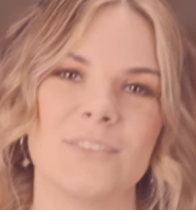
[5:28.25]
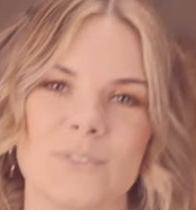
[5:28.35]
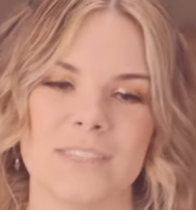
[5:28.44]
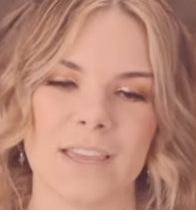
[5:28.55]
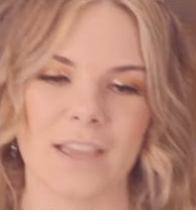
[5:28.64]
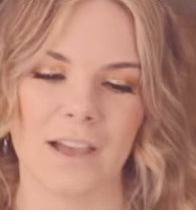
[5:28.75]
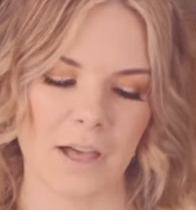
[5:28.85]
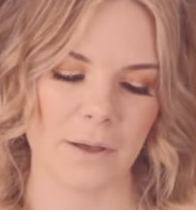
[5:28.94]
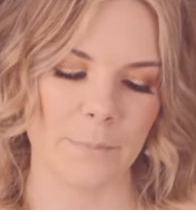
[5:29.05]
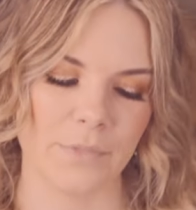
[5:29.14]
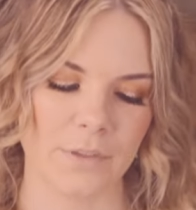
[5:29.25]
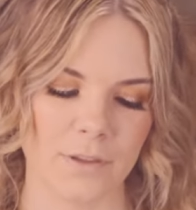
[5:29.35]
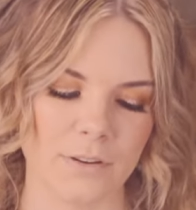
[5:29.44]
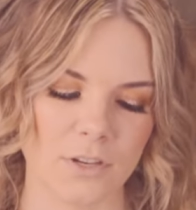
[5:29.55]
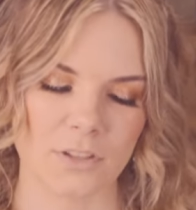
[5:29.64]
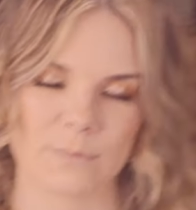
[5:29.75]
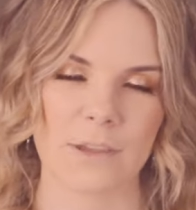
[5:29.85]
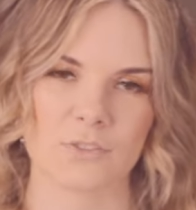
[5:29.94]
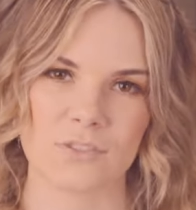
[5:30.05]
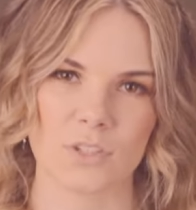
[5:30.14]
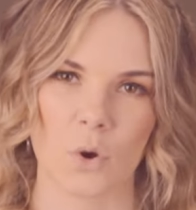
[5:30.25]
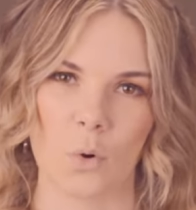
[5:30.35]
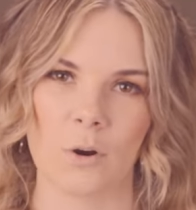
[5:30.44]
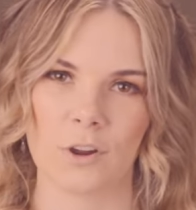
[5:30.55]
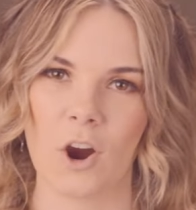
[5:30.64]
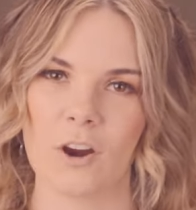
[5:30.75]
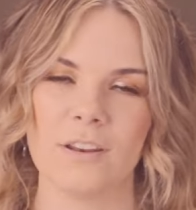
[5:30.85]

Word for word: using the Darkus Pegatrix core card